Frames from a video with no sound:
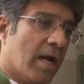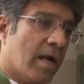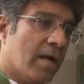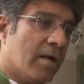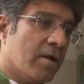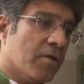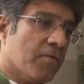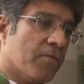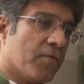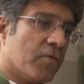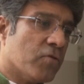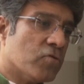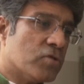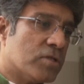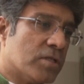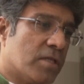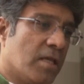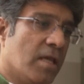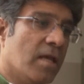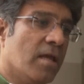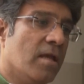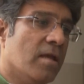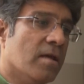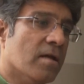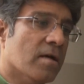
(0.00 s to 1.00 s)
And if you
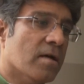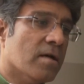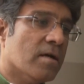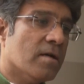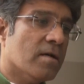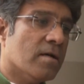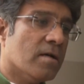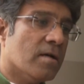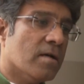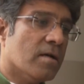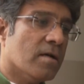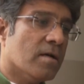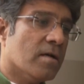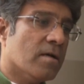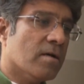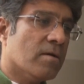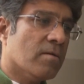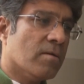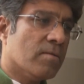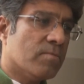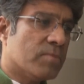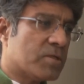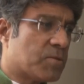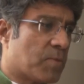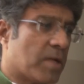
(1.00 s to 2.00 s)
see, uh,
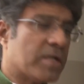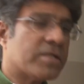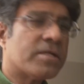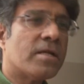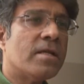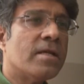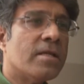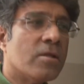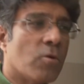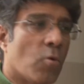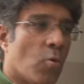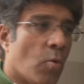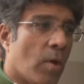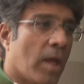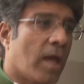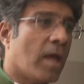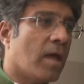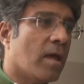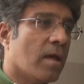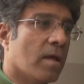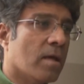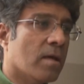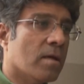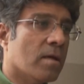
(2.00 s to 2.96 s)
especially the way